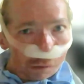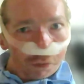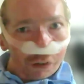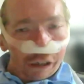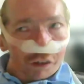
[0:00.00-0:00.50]

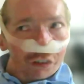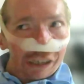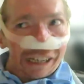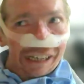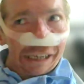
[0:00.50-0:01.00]

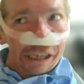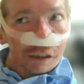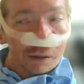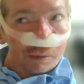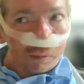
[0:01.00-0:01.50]
obsessed,
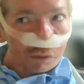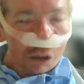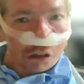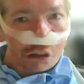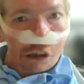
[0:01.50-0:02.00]
and
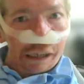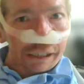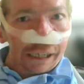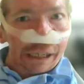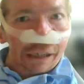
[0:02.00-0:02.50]
a
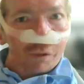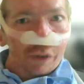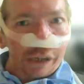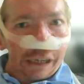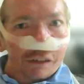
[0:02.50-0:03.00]
tiny little
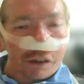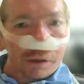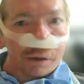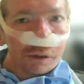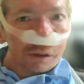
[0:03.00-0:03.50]
fact
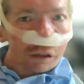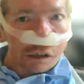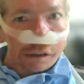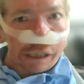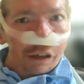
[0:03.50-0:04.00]

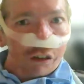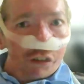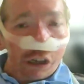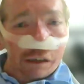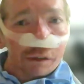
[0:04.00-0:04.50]
that their
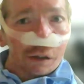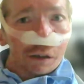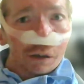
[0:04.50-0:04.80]
son